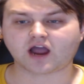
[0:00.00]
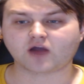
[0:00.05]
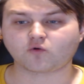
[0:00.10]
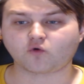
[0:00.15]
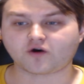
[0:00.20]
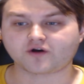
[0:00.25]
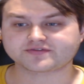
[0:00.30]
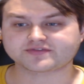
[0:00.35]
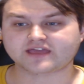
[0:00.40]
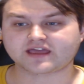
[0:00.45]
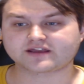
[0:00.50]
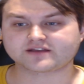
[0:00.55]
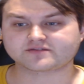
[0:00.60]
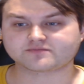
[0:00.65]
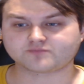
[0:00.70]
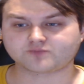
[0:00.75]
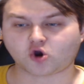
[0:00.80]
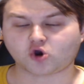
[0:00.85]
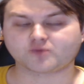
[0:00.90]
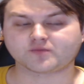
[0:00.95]
I want
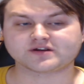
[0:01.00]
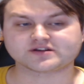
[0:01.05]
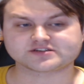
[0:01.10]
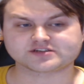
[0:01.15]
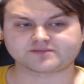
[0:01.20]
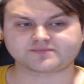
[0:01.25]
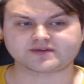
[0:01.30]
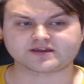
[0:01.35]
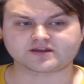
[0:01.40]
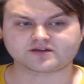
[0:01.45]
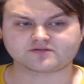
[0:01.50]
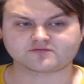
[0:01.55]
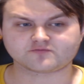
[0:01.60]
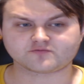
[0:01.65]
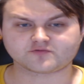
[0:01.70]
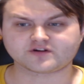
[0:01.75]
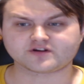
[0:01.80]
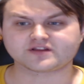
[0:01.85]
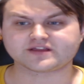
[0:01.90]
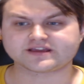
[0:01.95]
that moment to be
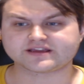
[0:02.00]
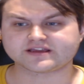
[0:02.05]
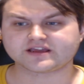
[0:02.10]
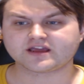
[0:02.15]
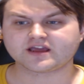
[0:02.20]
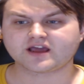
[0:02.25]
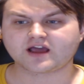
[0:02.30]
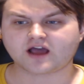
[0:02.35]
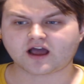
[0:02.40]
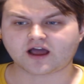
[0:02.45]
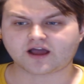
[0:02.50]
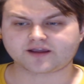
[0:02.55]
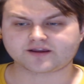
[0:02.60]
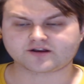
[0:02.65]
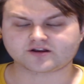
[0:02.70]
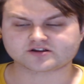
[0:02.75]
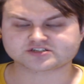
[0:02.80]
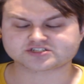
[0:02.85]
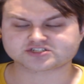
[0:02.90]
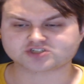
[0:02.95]
really,
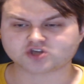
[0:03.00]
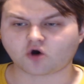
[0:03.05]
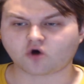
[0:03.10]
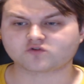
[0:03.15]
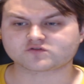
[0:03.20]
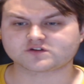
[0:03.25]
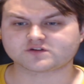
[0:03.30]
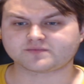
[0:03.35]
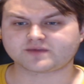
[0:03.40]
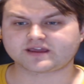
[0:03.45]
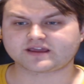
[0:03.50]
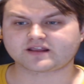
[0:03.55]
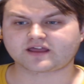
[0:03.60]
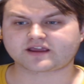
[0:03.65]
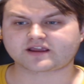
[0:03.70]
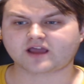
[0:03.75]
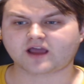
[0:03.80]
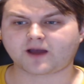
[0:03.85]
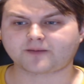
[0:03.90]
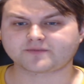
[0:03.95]
sold to me.
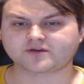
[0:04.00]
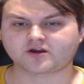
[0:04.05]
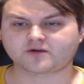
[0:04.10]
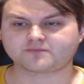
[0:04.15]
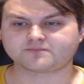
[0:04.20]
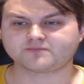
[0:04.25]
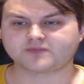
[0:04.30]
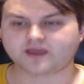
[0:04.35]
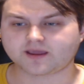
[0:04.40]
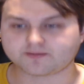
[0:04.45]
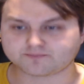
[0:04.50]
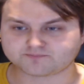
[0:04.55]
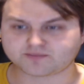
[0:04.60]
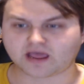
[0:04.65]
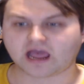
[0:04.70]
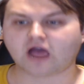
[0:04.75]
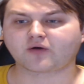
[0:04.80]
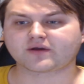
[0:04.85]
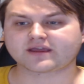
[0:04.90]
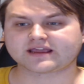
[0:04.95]
Like, him
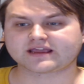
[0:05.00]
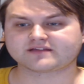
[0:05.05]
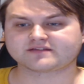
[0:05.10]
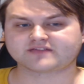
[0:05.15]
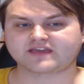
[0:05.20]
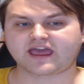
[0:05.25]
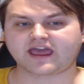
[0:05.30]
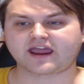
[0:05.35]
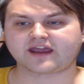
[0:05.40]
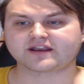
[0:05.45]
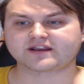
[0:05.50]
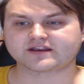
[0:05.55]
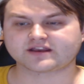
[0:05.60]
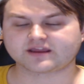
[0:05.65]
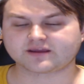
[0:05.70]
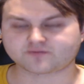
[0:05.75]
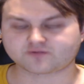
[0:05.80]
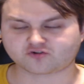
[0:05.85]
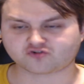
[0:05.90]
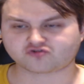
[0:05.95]
bowing his head and
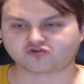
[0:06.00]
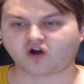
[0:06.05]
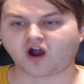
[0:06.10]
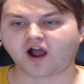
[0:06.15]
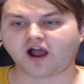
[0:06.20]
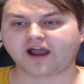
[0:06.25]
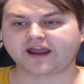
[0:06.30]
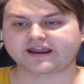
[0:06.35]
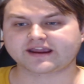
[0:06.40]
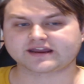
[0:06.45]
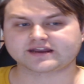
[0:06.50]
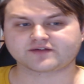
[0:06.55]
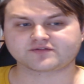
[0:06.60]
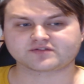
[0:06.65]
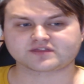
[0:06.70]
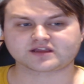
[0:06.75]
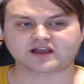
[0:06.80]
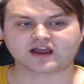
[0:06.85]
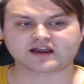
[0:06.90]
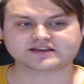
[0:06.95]
him crying and
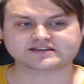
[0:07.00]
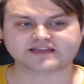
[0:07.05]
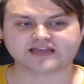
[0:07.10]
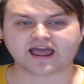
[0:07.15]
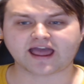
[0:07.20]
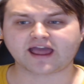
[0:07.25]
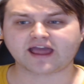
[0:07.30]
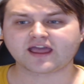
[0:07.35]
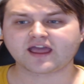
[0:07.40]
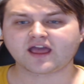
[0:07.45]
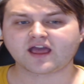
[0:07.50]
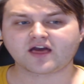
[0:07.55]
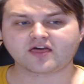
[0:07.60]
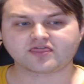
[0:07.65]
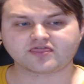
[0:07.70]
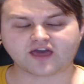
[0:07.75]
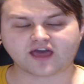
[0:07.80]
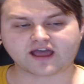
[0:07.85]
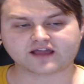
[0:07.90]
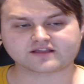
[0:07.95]
everything like that.
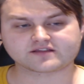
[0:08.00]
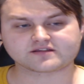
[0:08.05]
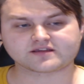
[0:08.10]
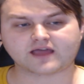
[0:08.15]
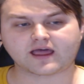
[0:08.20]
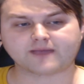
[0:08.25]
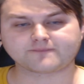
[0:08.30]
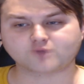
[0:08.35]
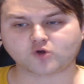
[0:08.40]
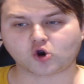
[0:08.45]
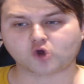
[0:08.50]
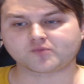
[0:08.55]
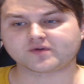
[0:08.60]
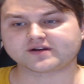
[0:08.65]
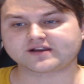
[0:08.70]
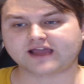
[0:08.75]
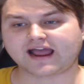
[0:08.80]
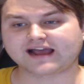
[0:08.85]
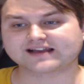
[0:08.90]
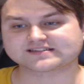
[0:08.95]
That
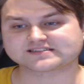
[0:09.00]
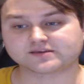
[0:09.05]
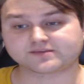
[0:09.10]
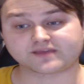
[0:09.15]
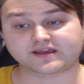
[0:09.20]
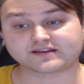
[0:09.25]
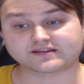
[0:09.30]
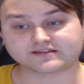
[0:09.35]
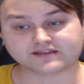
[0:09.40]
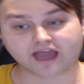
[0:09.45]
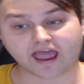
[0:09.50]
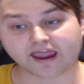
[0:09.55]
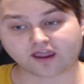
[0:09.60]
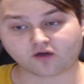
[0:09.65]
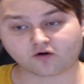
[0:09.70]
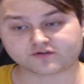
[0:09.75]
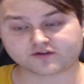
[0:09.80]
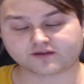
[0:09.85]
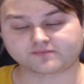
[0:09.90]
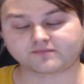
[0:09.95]
moment has to be
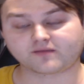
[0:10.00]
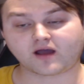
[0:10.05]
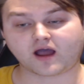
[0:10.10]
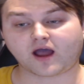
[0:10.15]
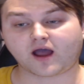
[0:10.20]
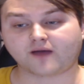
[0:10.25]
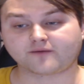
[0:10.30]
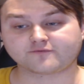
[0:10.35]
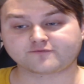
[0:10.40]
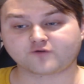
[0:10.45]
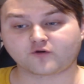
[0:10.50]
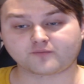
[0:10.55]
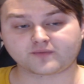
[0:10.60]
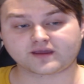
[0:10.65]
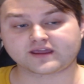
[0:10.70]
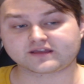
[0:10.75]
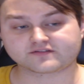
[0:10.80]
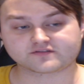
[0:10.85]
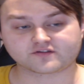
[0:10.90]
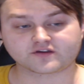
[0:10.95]
nailed for
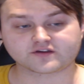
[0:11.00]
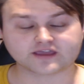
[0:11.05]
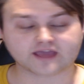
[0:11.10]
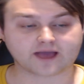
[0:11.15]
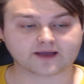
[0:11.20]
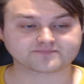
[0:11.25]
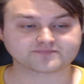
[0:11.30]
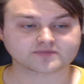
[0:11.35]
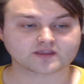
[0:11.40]
me. So yeah.